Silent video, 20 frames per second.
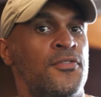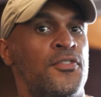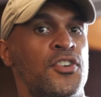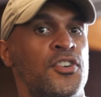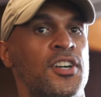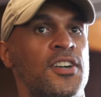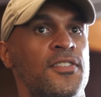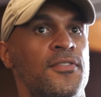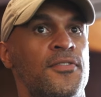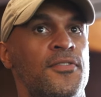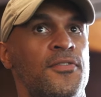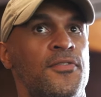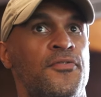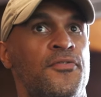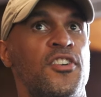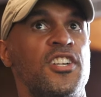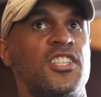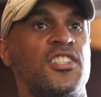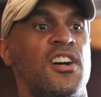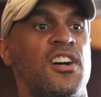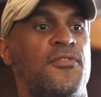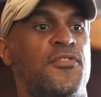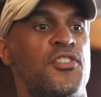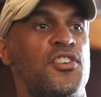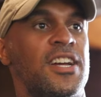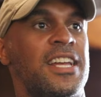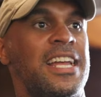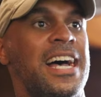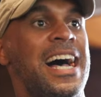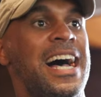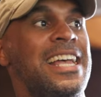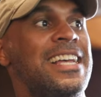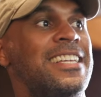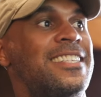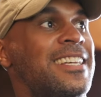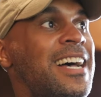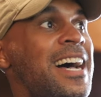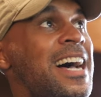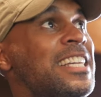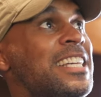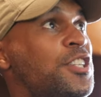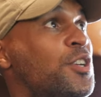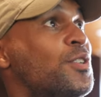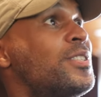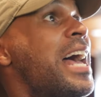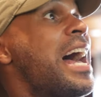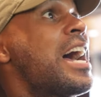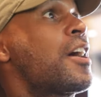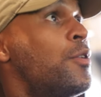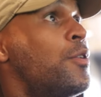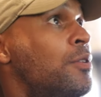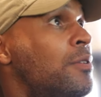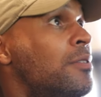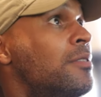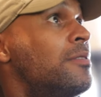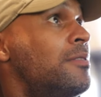First off, for a guy his size, he'll tackle.